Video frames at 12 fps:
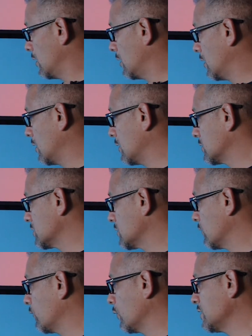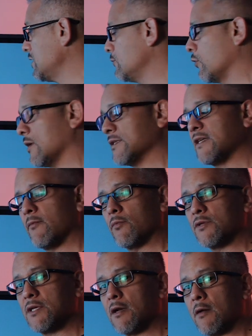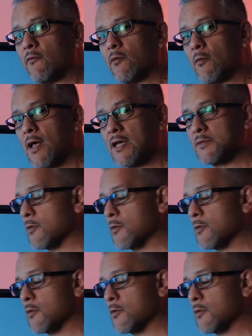So 14.7% up from last